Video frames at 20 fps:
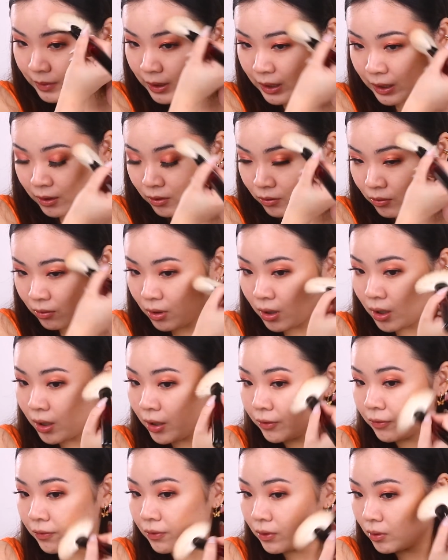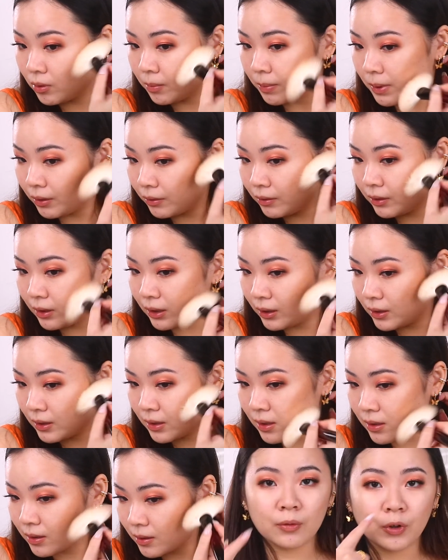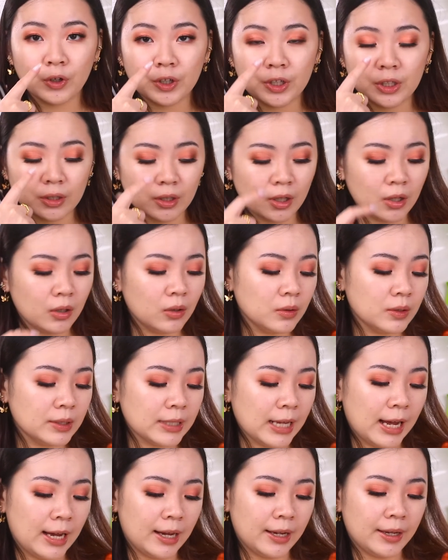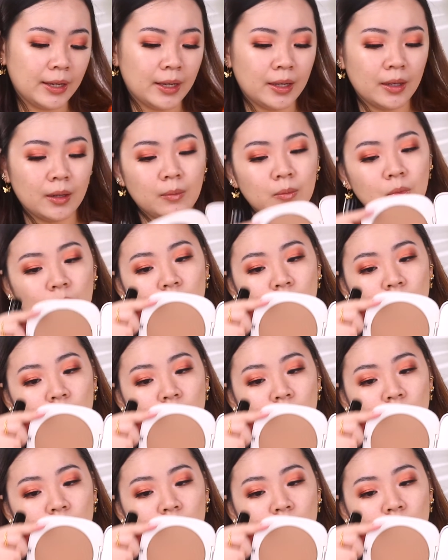I don't know how I feel about this. For the nose, I am